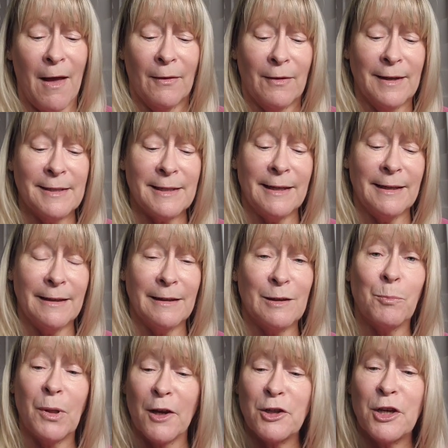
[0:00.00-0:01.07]
This is
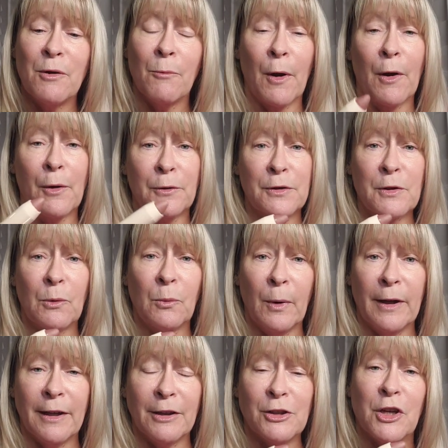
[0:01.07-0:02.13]
Blushing Rose,
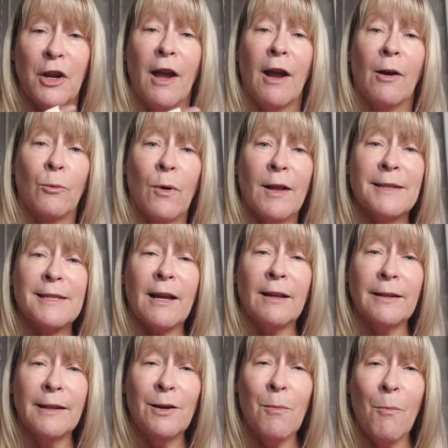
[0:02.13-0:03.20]
which runs a
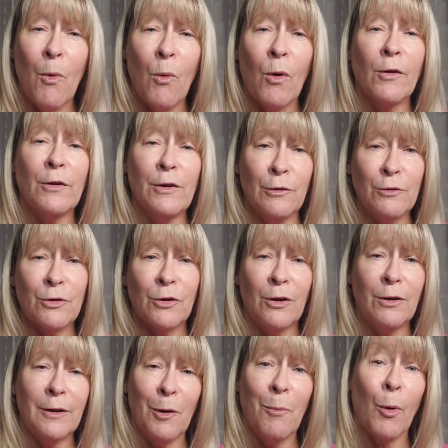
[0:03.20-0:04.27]
little more neutral,
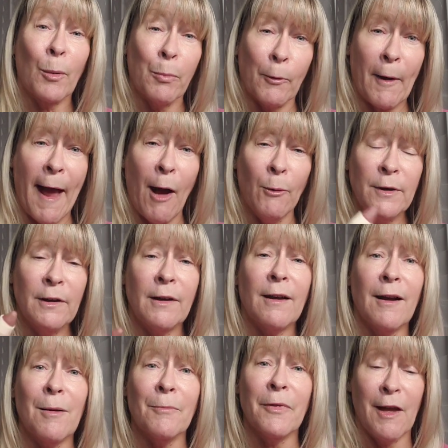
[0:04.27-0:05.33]
a little more brown
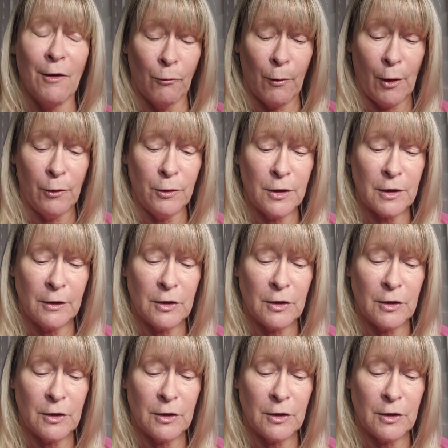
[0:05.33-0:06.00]
than rose.